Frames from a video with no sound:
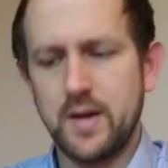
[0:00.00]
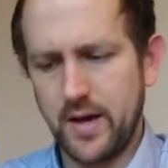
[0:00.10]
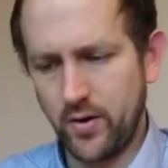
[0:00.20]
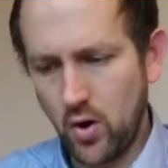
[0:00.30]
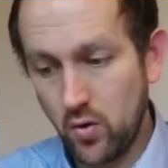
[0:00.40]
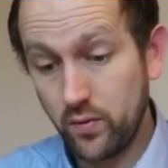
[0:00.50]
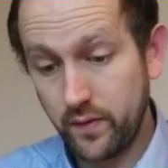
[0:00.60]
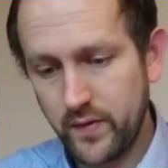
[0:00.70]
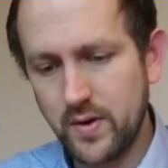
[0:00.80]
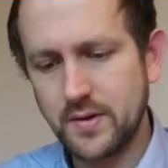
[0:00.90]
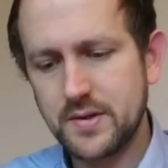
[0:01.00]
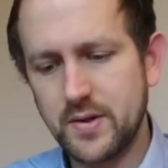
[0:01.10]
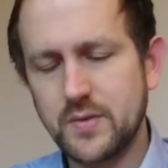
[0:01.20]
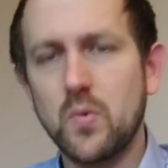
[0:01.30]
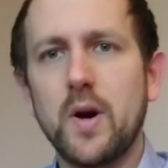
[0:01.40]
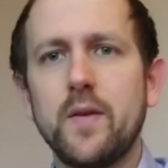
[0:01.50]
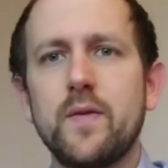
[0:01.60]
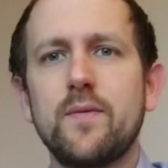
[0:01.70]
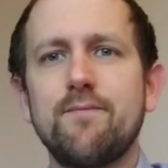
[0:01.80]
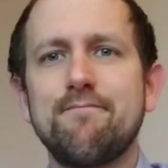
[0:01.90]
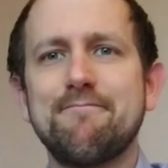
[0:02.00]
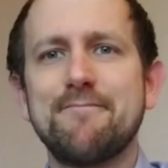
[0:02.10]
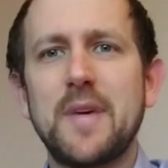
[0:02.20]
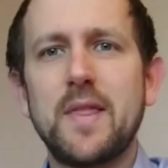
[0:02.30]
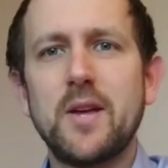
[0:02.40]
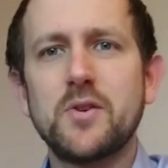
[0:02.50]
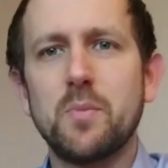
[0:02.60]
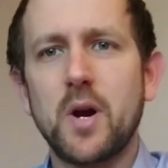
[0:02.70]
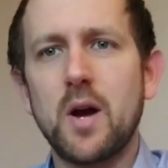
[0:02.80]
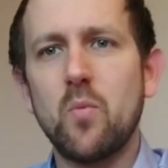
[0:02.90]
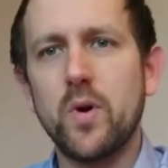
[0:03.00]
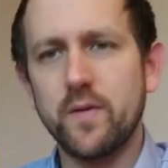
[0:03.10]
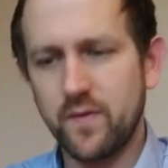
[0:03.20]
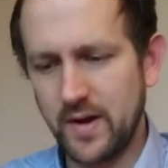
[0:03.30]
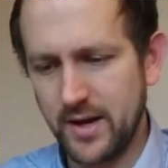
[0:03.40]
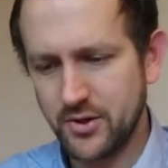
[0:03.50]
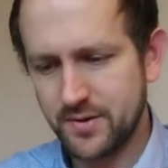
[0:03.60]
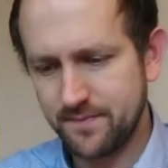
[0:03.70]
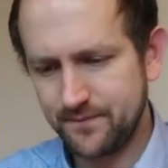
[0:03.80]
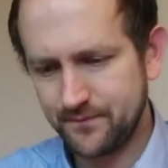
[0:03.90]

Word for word: and hold fast to his wife, and they shall become one flesh.